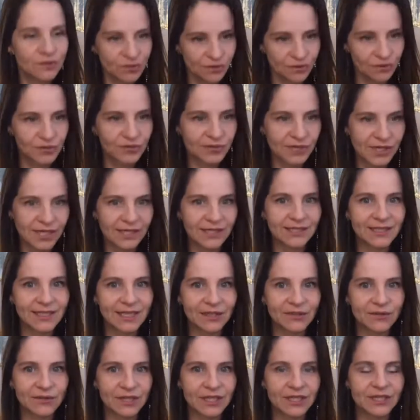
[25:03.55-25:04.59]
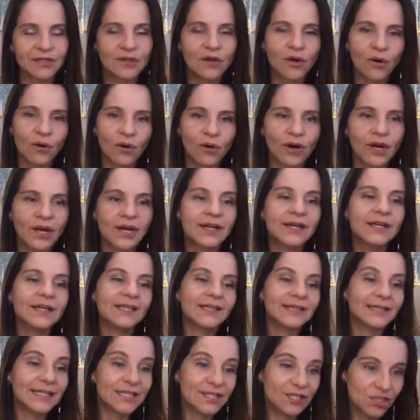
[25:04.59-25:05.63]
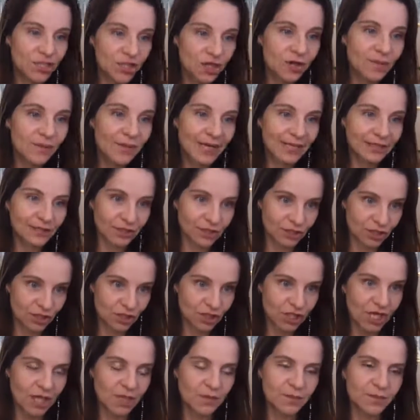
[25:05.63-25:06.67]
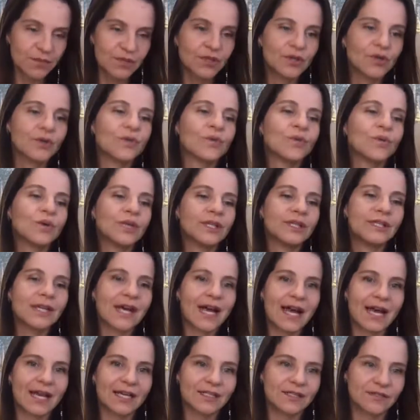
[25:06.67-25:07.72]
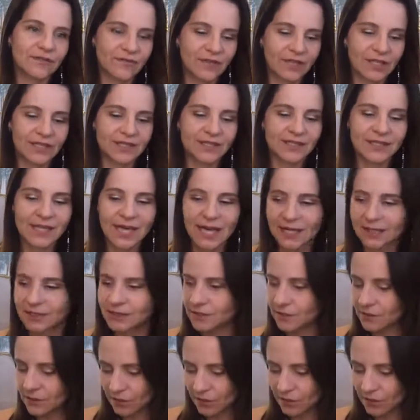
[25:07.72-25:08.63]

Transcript: to create the grid, or the geometric shape would activate that.